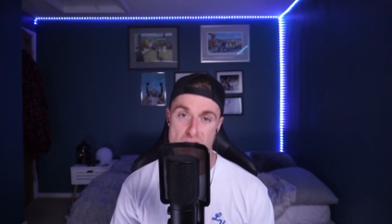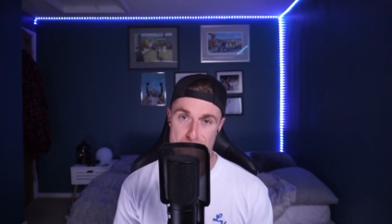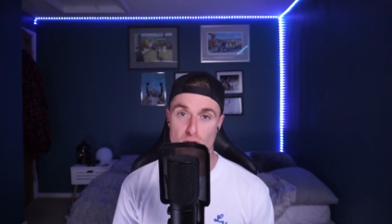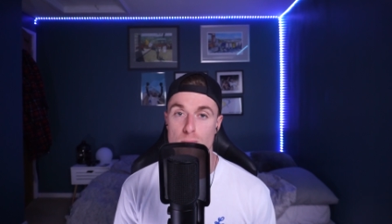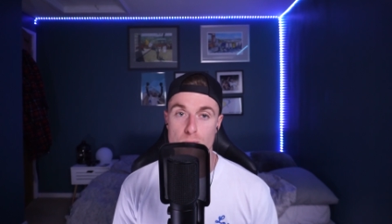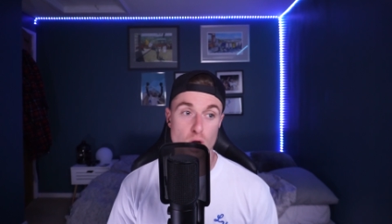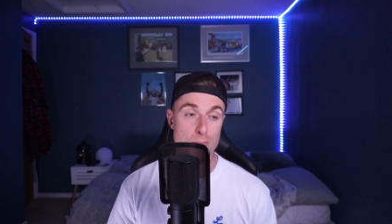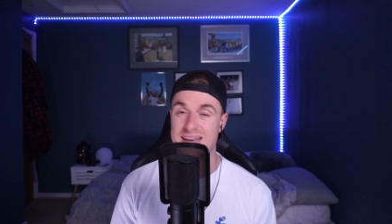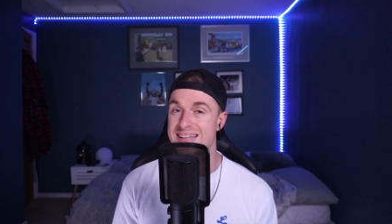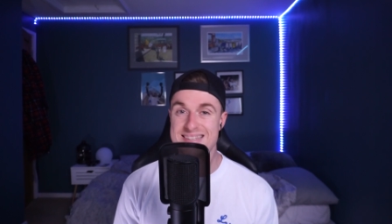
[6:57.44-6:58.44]
Are Fulham
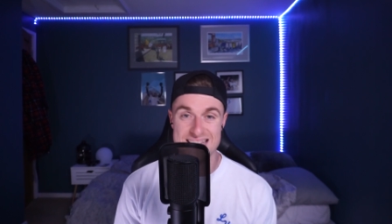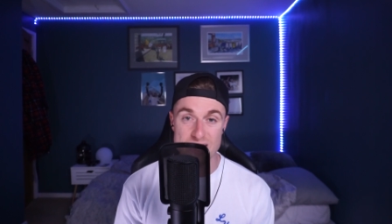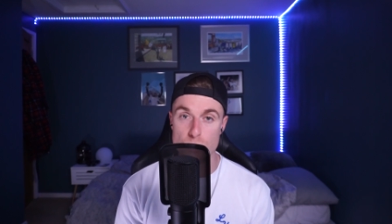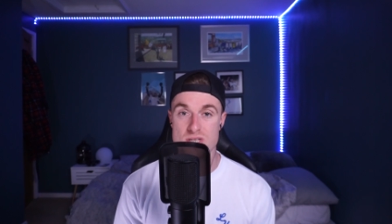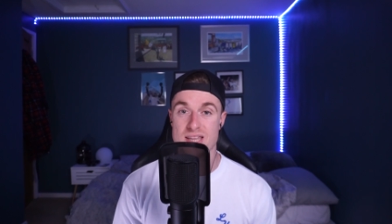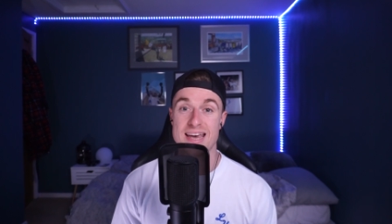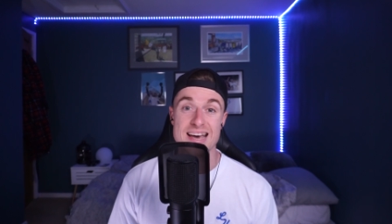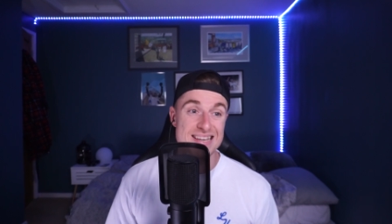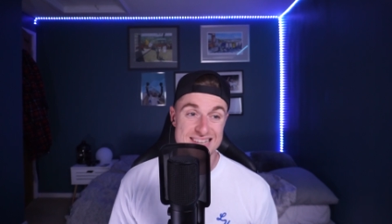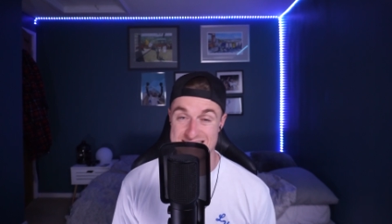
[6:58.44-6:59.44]
going to be
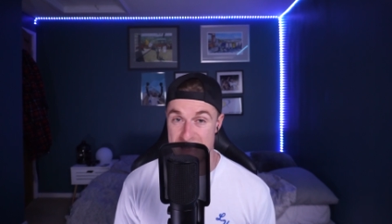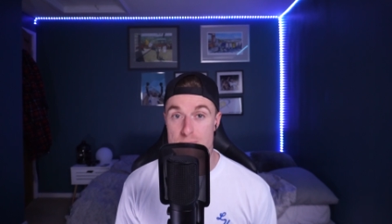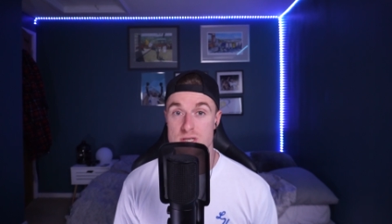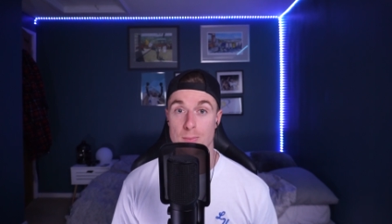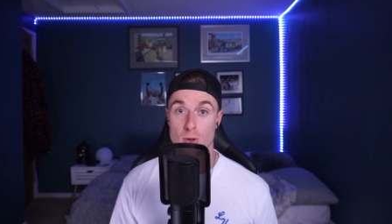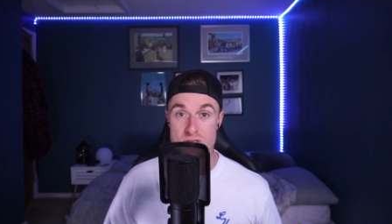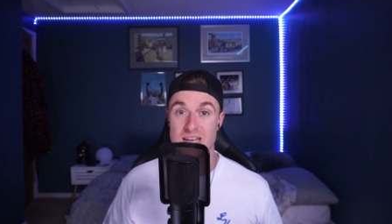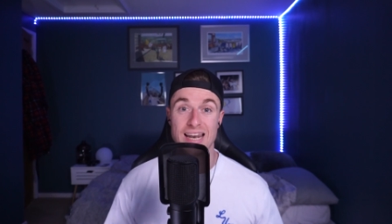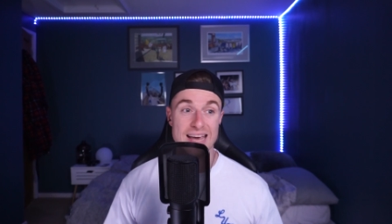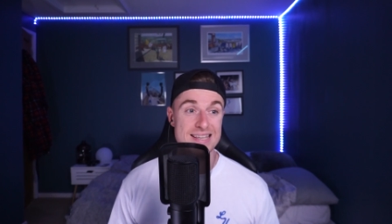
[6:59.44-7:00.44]
continuously susceptible
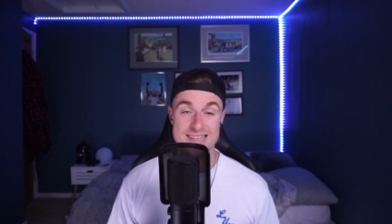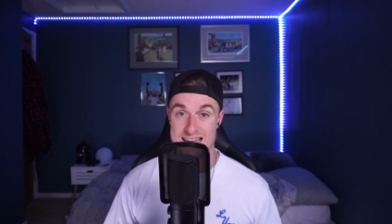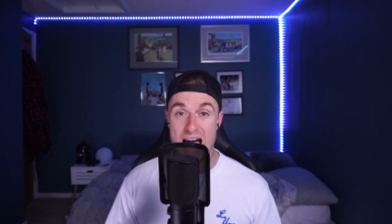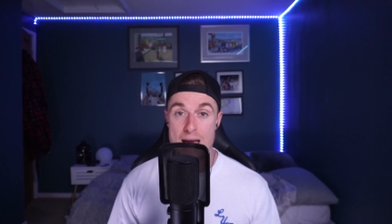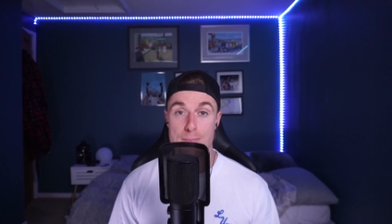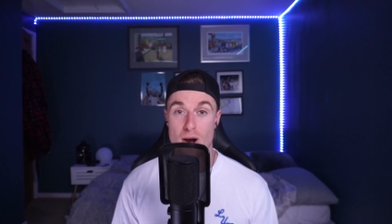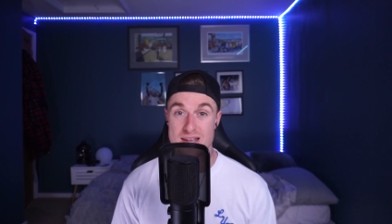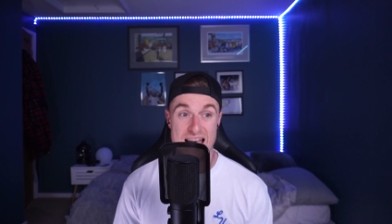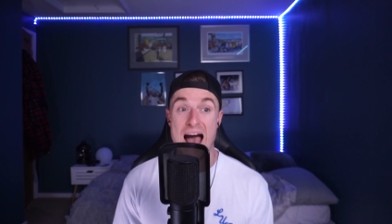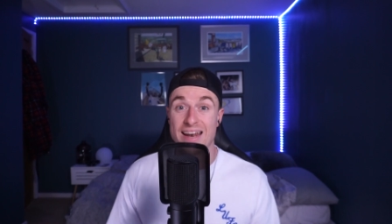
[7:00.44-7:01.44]
to Leeds' high
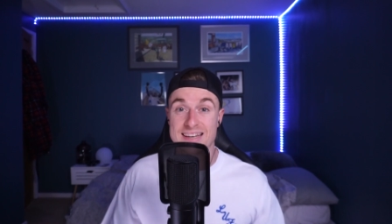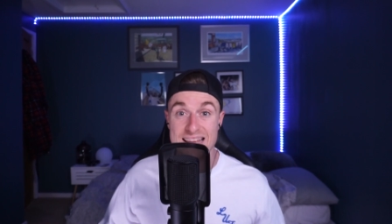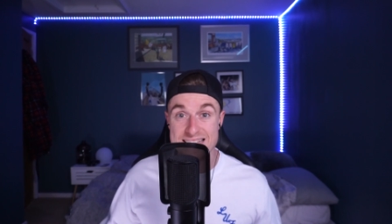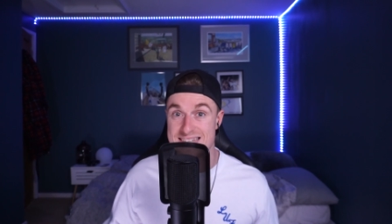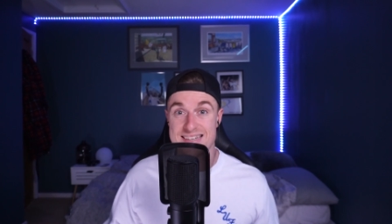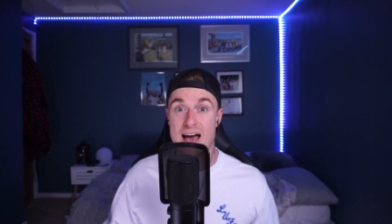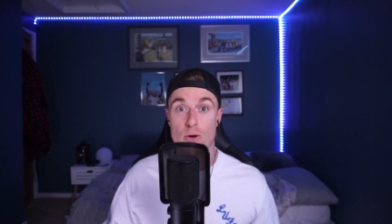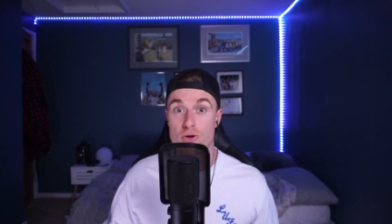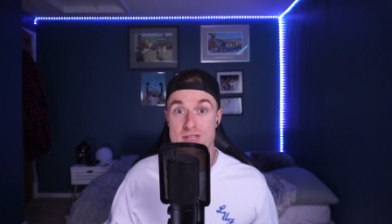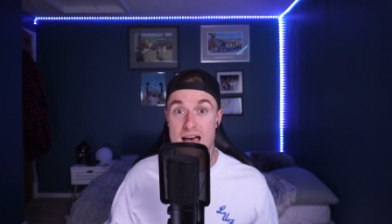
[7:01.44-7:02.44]
press and Leeds'
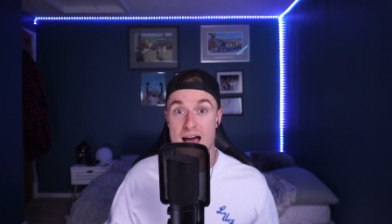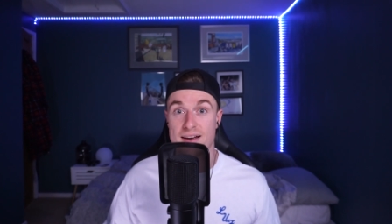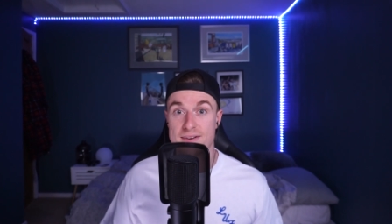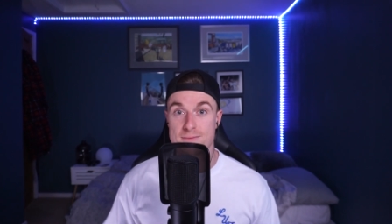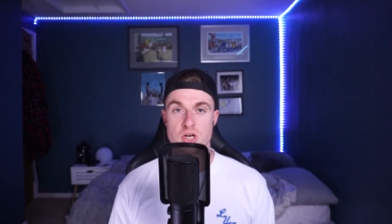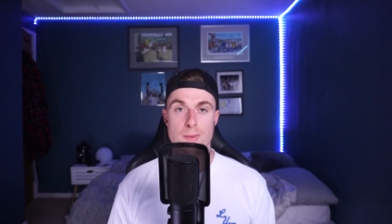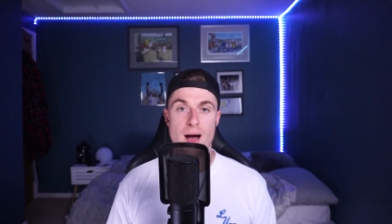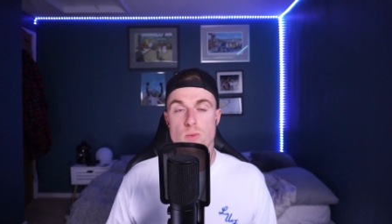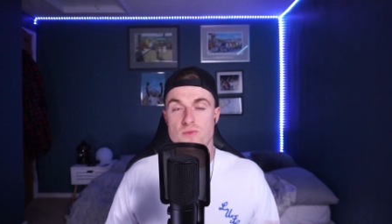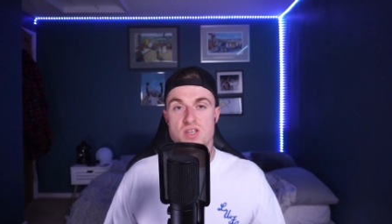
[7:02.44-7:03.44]
counter-attack? Question
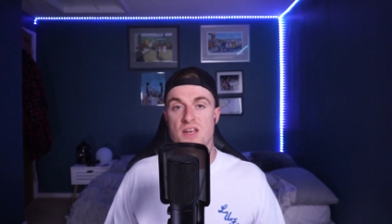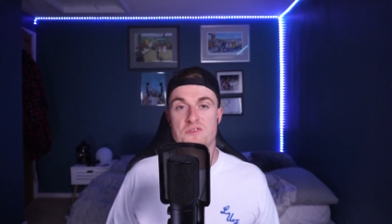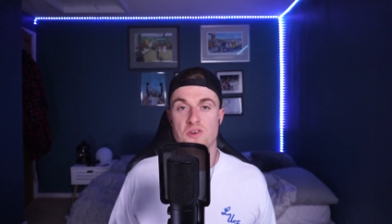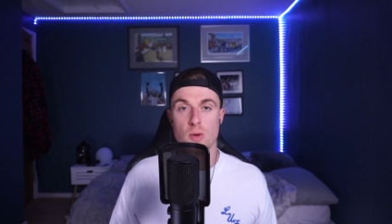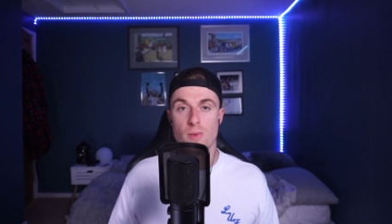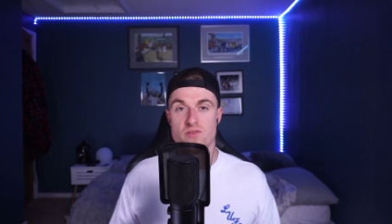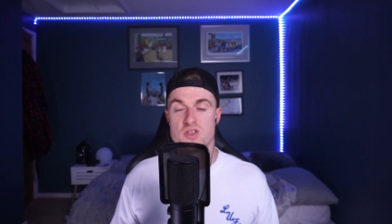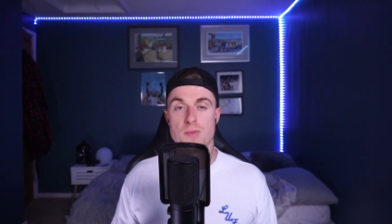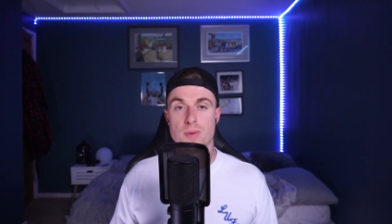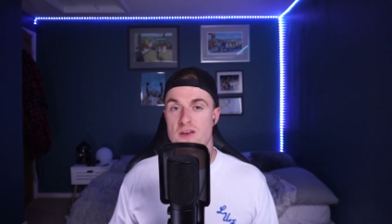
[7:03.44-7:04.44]
about it, we've seen Fulham
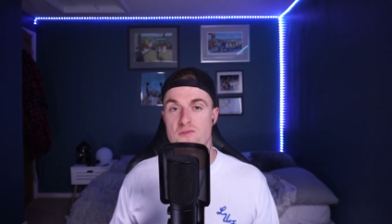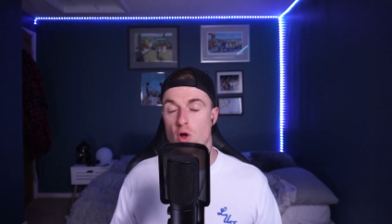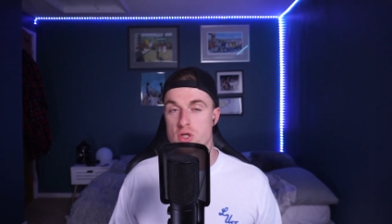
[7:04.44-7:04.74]
obviously play